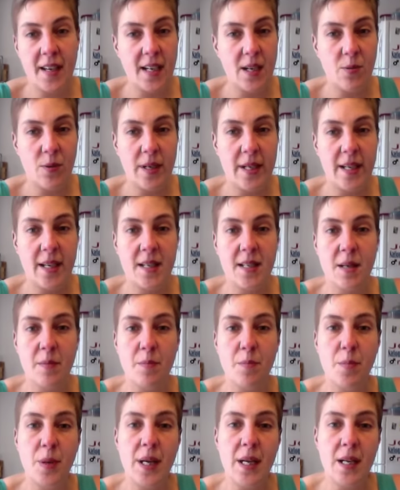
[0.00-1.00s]
anyone gets
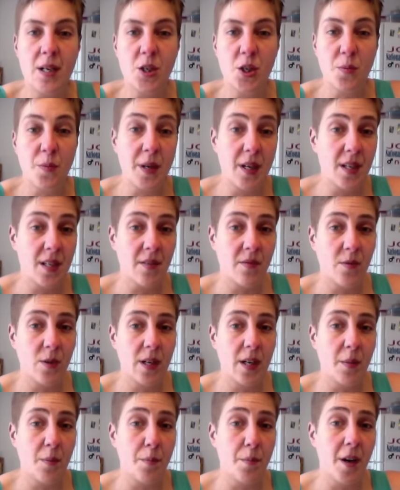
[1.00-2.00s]
impeached because of
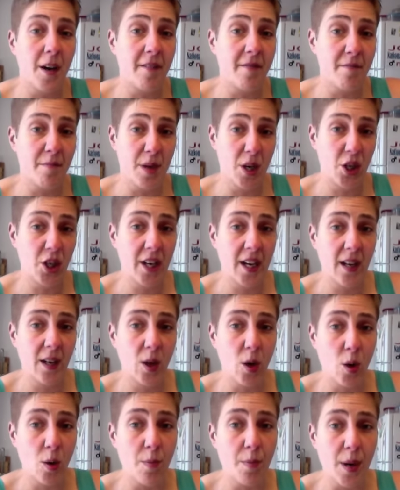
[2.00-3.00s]
one of
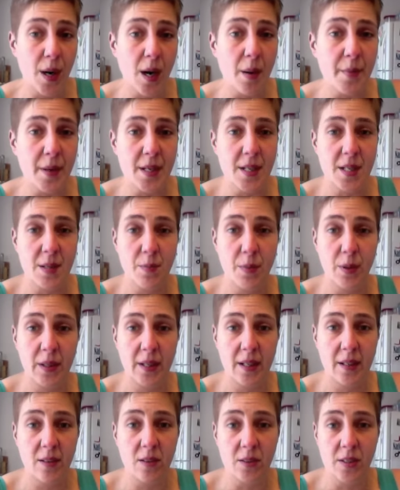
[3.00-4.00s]
Michelle Obama's
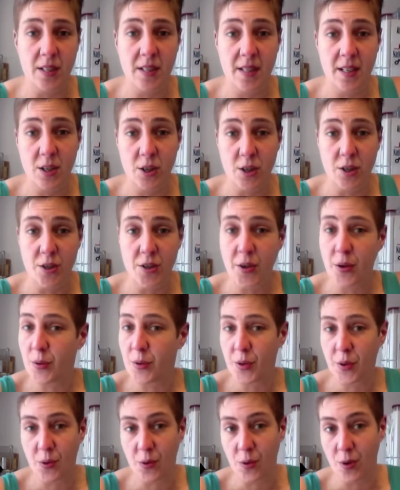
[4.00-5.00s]
political decisions
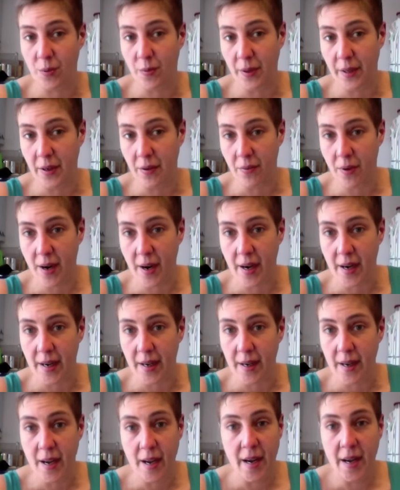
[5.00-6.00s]
goes horribly awry,